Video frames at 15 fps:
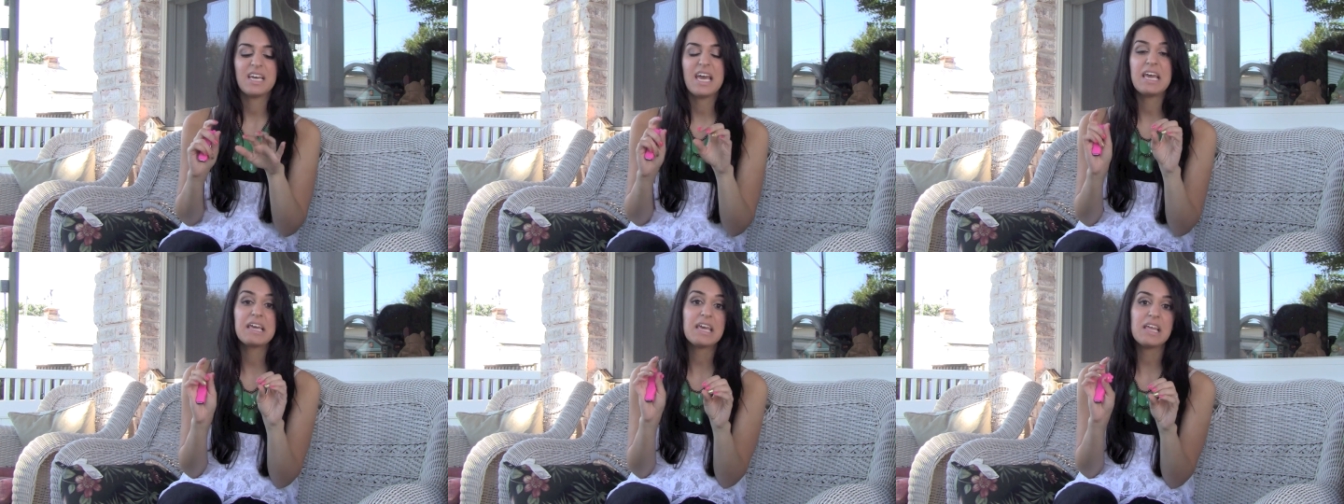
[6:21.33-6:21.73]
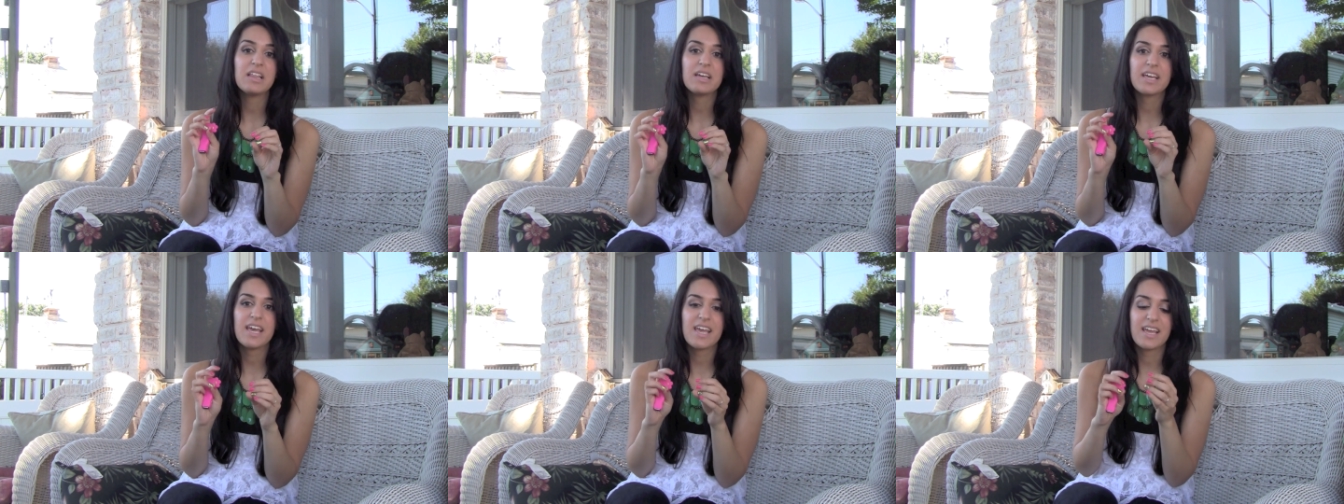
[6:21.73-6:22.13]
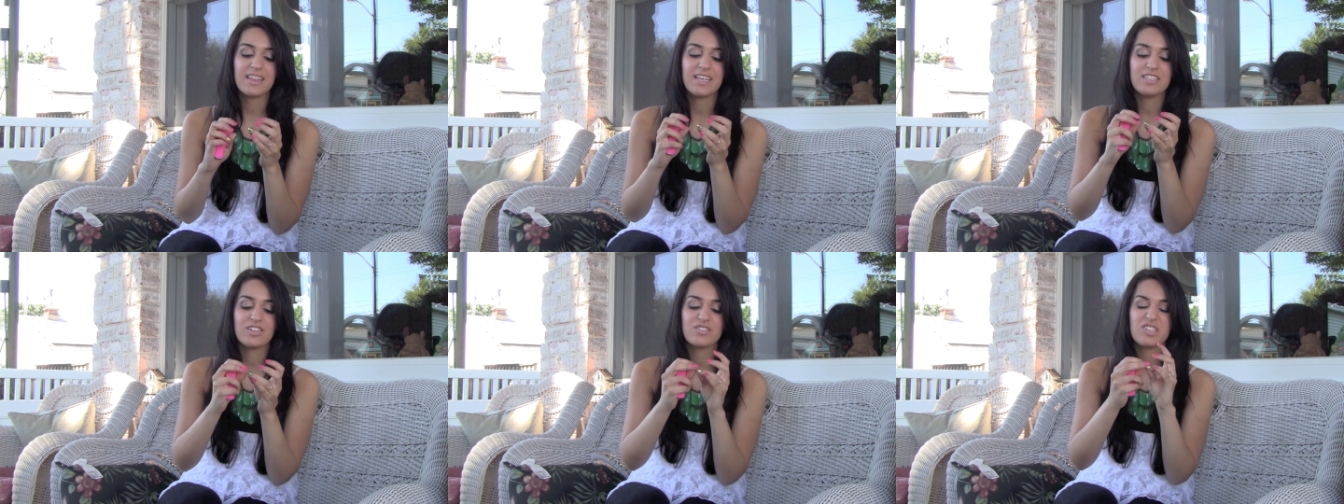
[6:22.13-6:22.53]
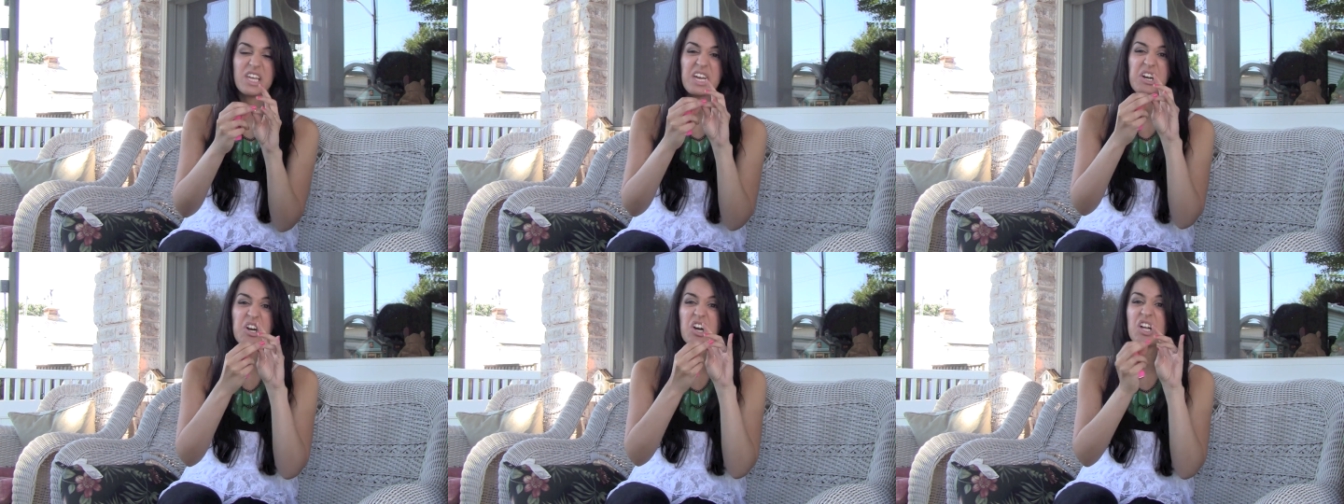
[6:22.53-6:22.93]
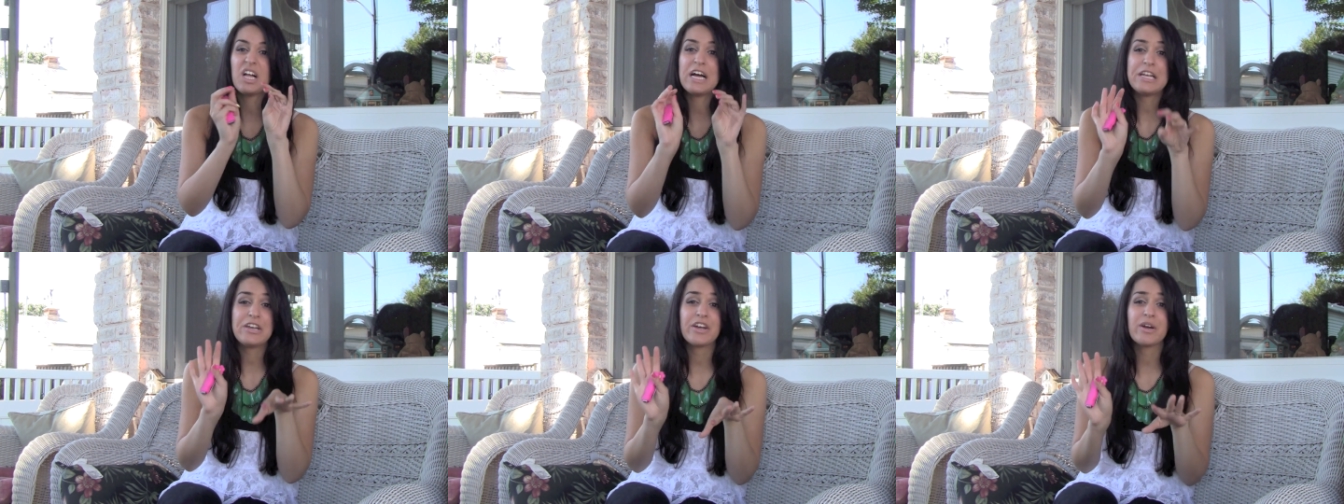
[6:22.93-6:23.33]
icky looking and they start to like curl
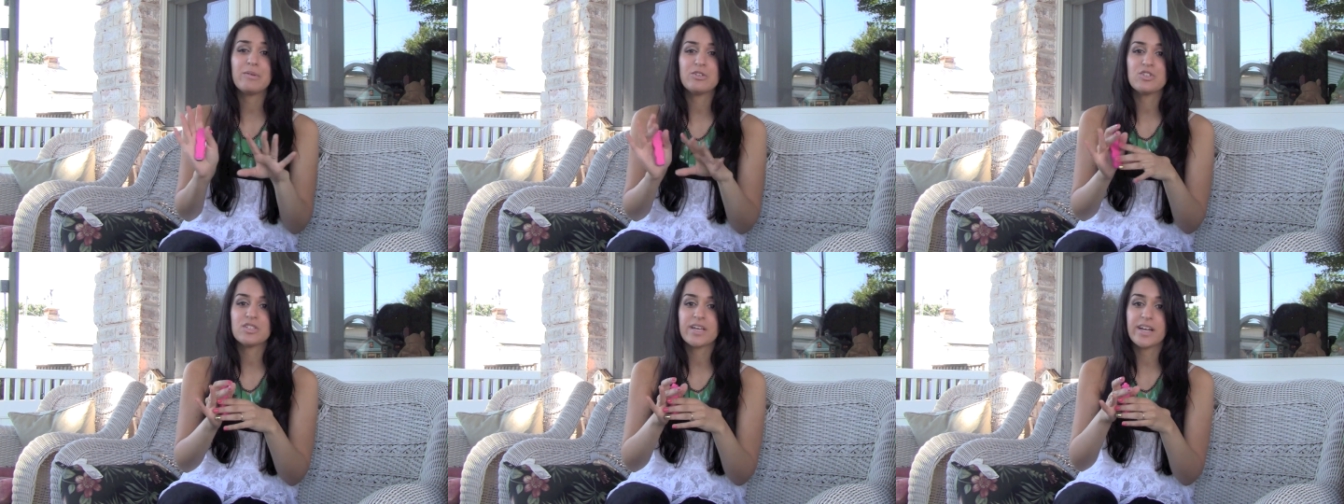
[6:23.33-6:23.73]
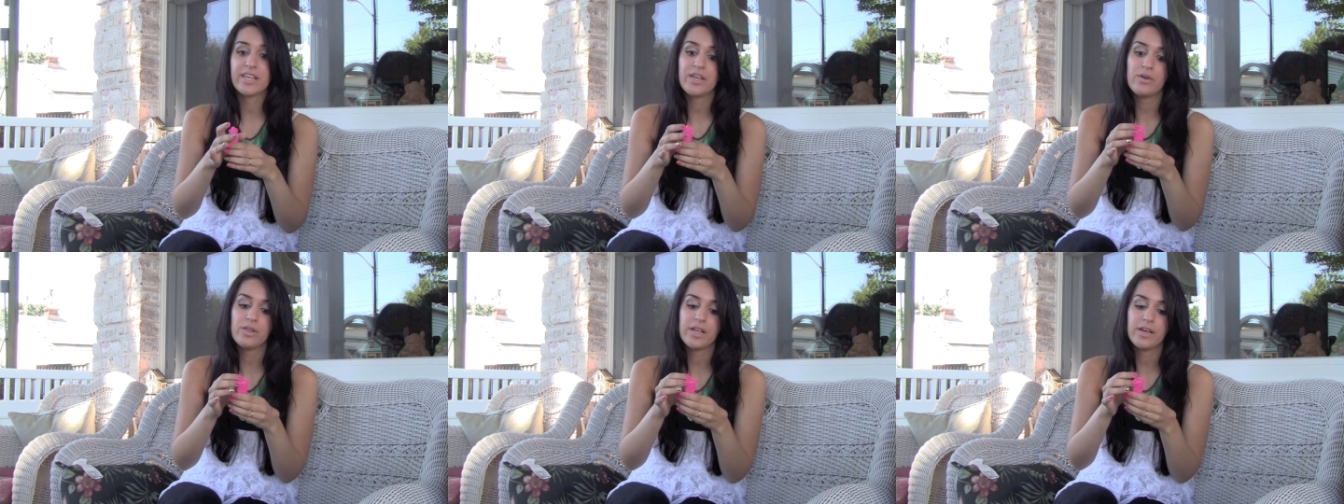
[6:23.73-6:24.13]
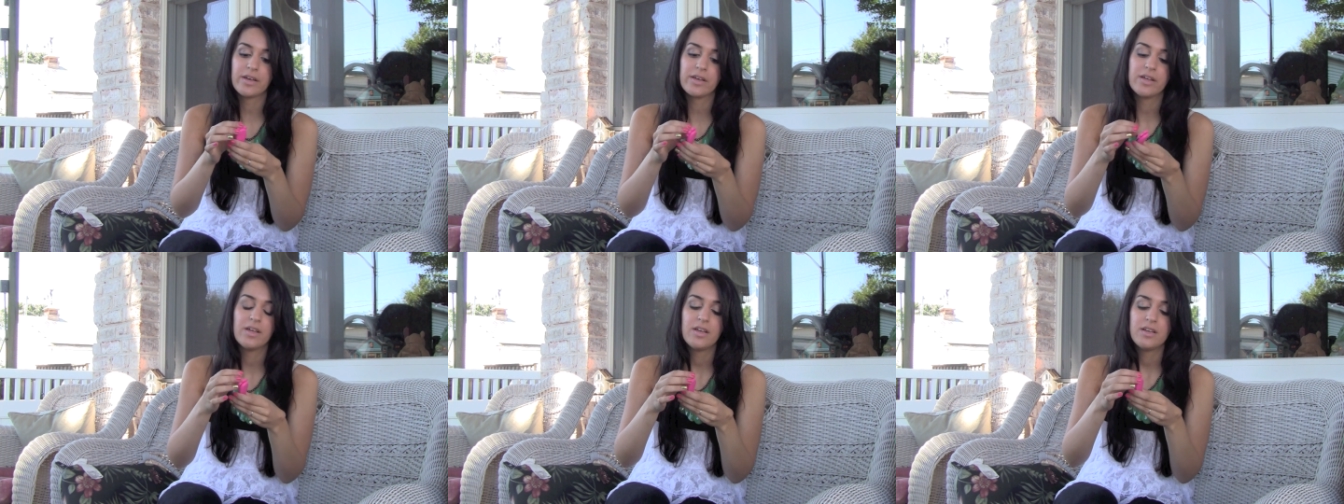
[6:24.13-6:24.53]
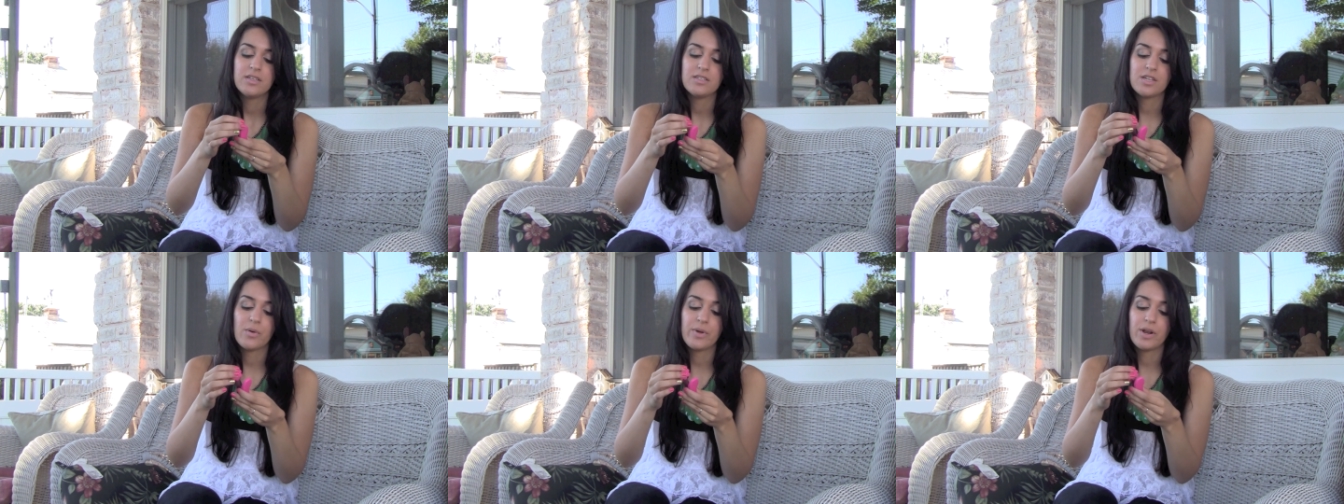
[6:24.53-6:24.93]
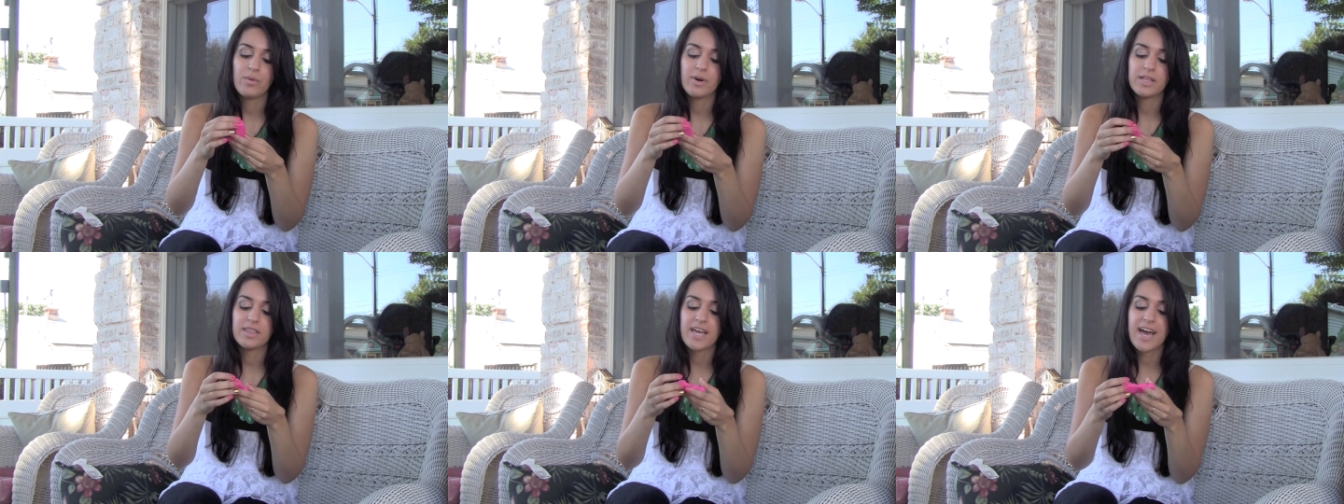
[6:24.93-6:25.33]
under which is not a cute look so we don't
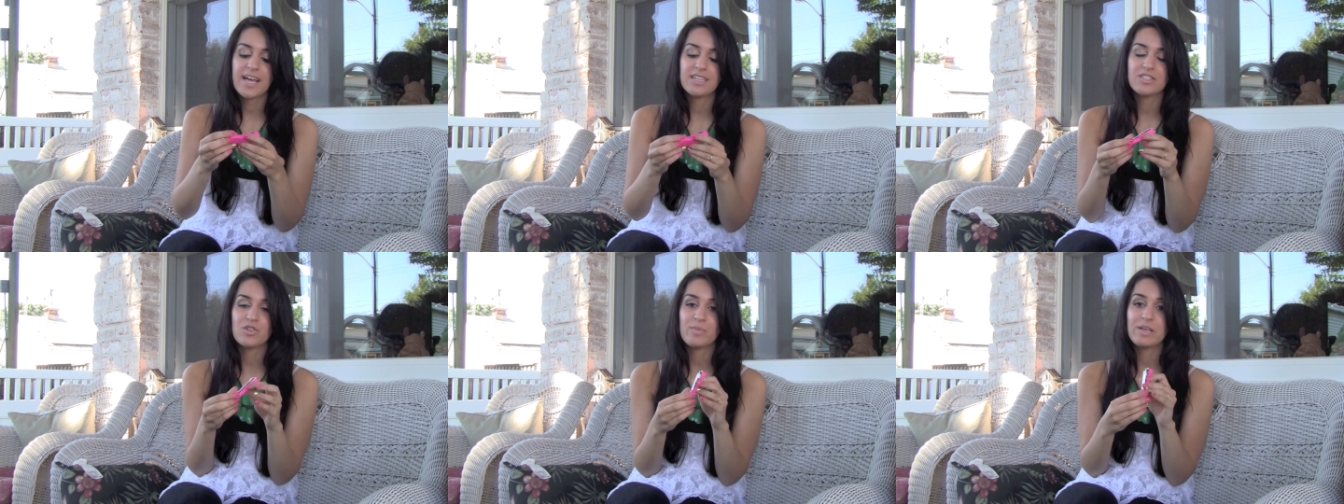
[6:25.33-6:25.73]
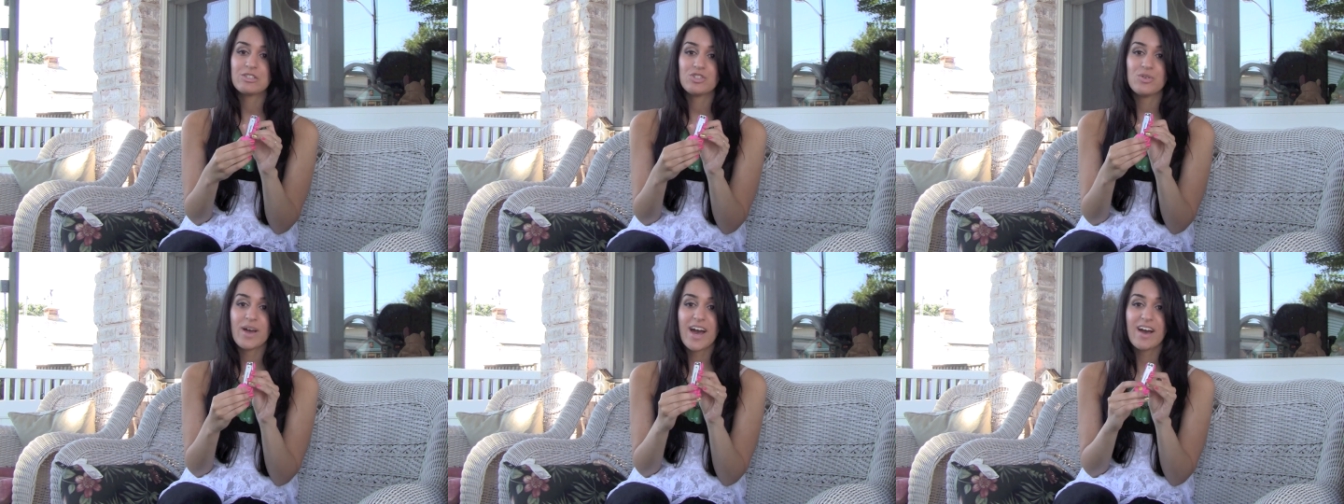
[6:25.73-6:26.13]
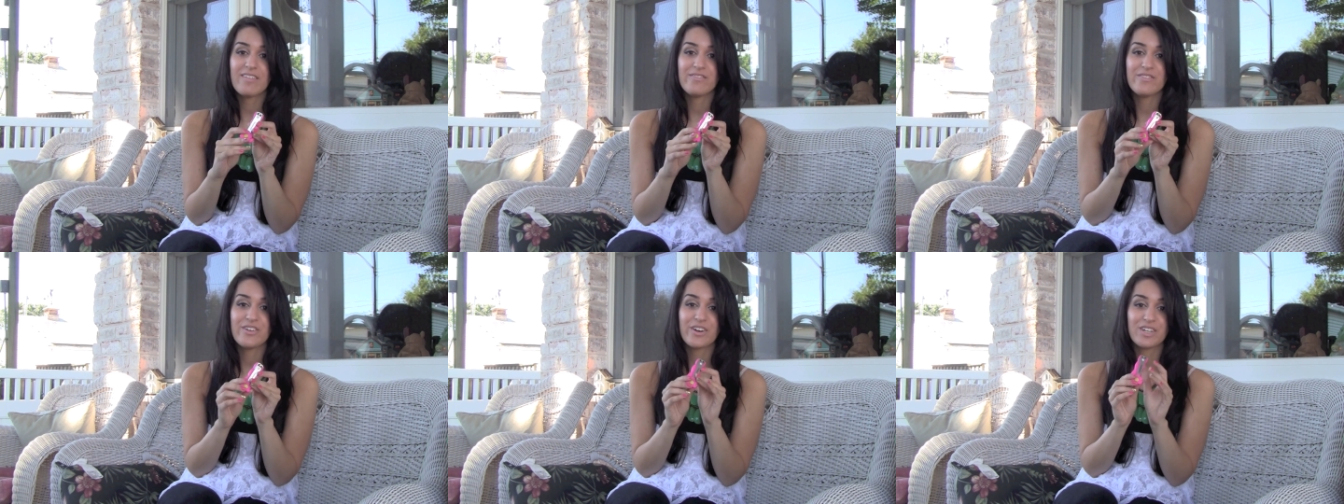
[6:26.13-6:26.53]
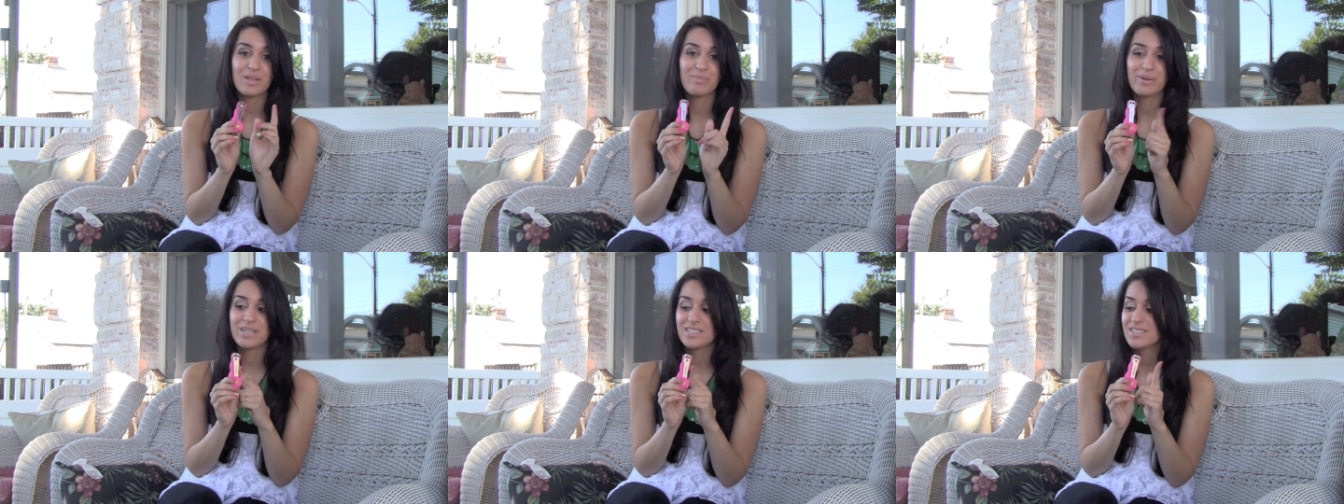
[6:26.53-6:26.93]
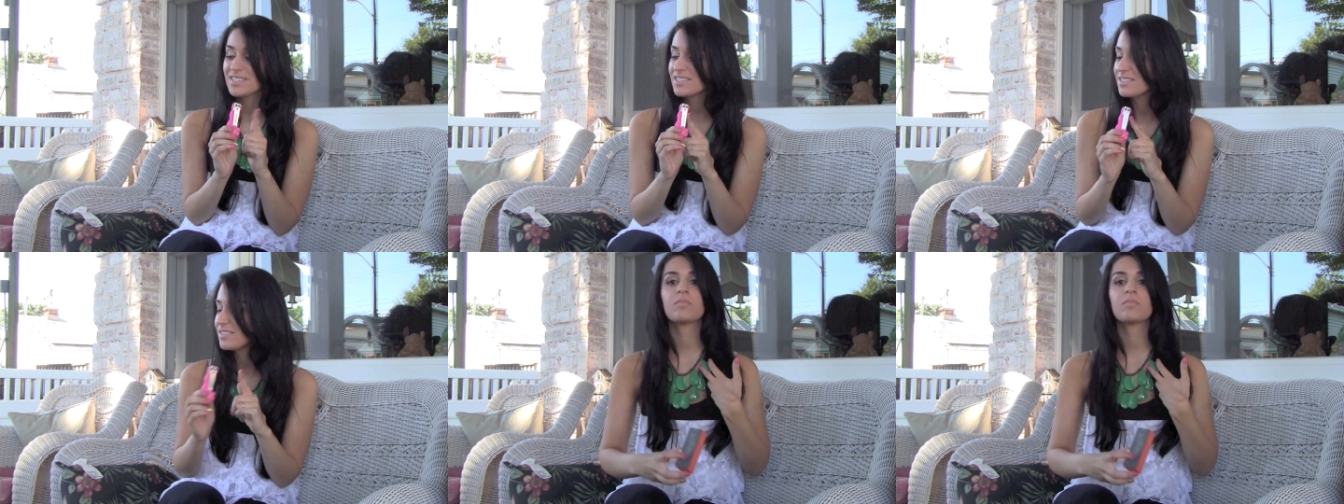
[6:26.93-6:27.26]
want that. So make sure you have your clippers.